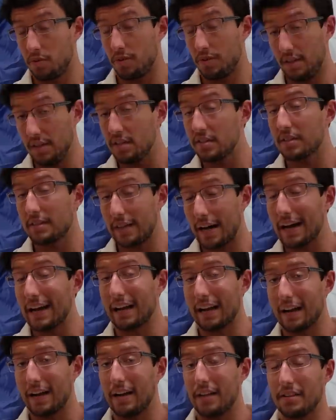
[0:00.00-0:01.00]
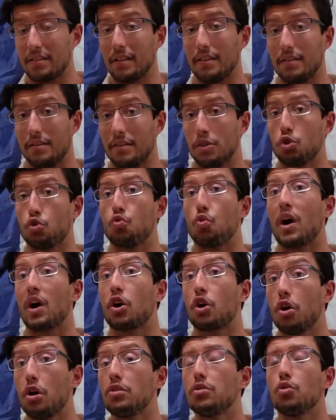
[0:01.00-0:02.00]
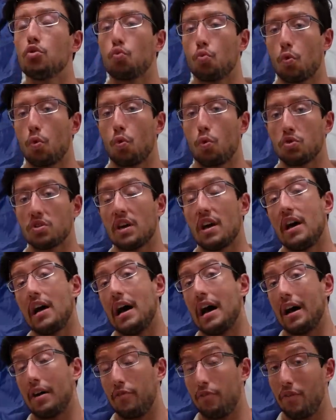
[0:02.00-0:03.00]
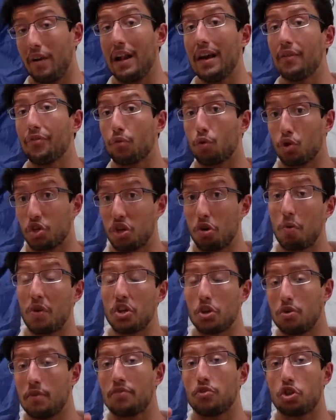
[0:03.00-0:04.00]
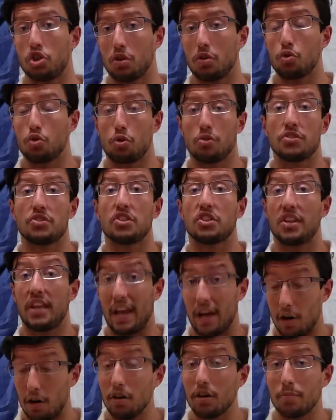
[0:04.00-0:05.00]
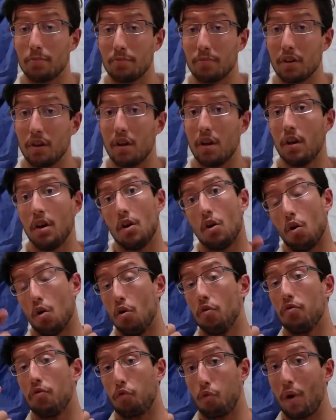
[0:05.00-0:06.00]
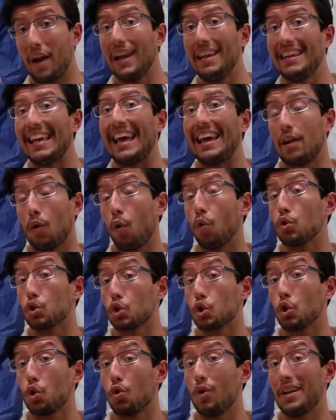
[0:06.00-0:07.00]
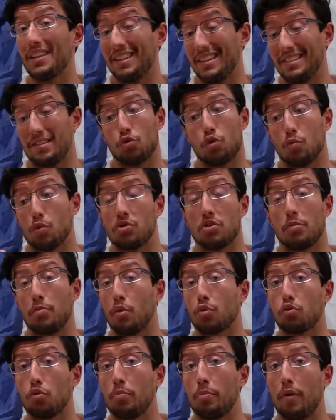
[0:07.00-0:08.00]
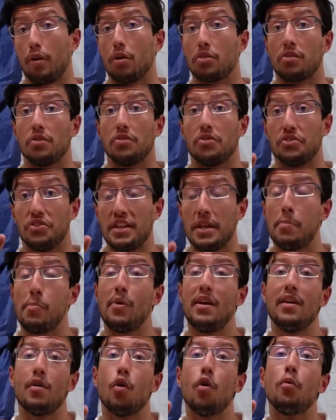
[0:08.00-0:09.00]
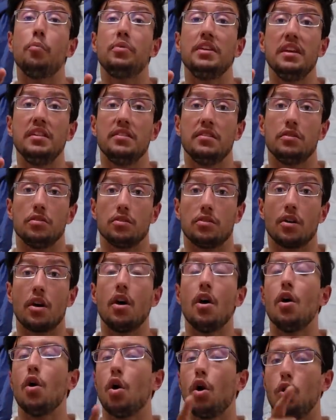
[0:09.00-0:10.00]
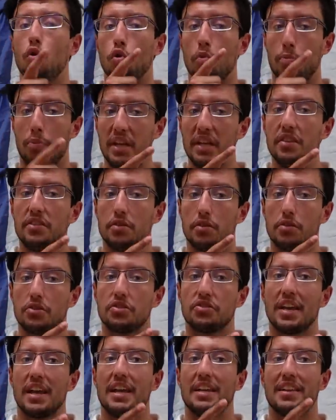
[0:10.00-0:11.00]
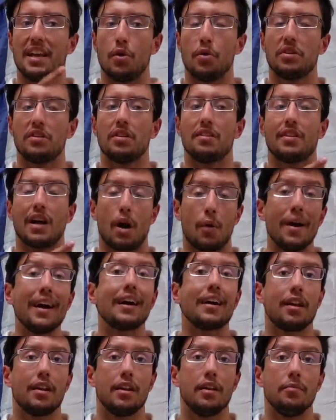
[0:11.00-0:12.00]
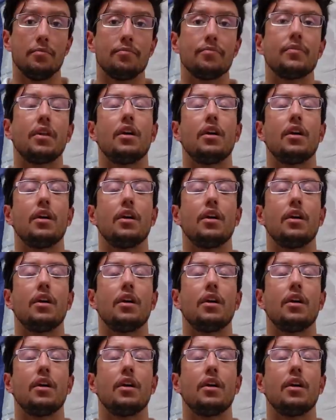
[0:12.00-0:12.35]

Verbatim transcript: these guidelines and these draconian rules have left a generation of children scared, afraid, and also, and this is the most important part, deeply obedient. An obedience they inherited directly